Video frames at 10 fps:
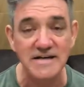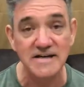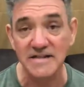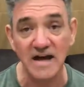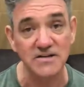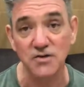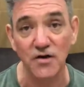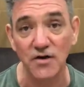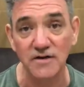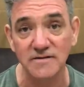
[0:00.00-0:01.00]
That's
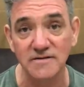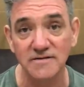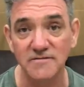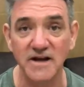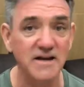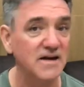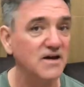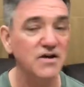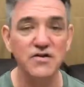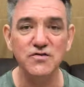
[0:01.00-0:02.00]
all, right?
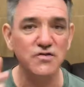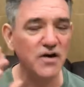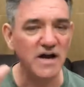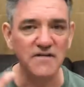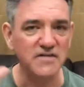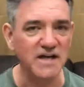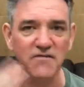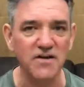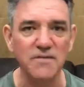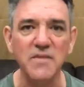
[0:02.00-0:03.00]
You don't have to give
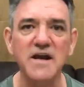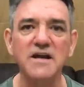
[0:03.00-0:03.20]
it a meaning.